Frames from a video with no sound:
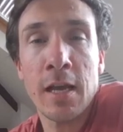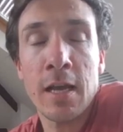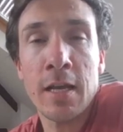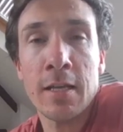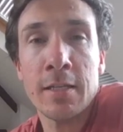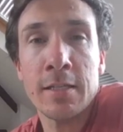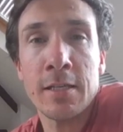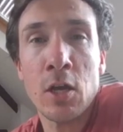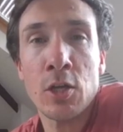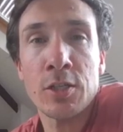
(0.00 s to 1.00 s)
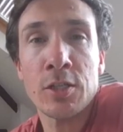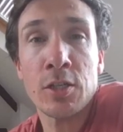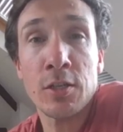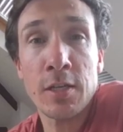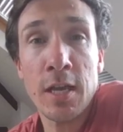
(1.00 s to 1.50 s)
And on
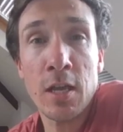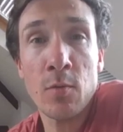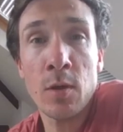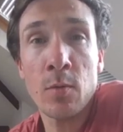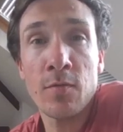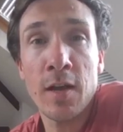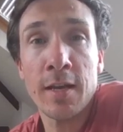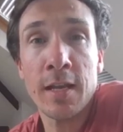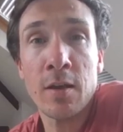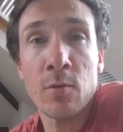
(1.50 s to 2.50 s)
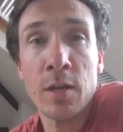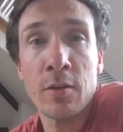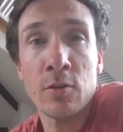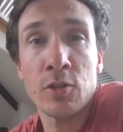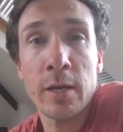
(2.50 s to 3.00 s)
Sunday, we will find out what
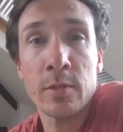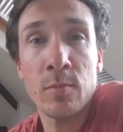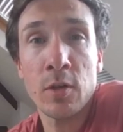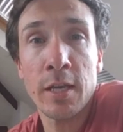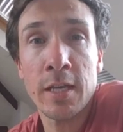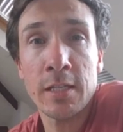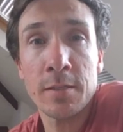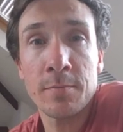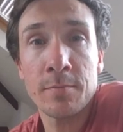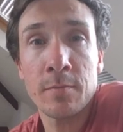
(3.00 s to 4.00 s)
our new chapter book is.